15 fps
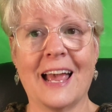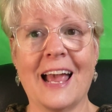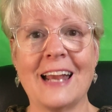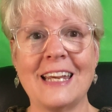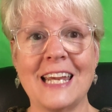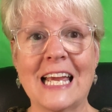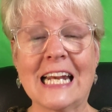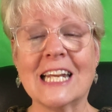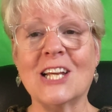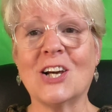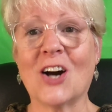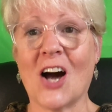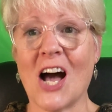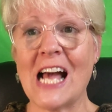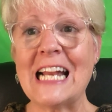And yet
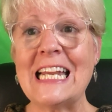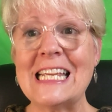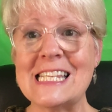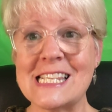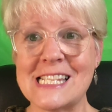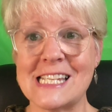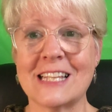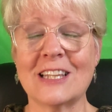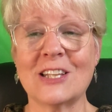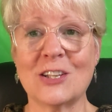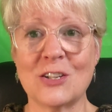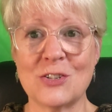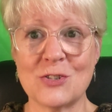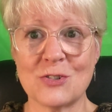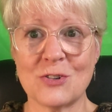God is still in
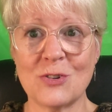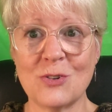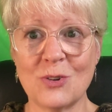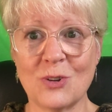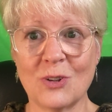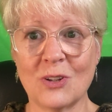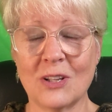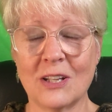control.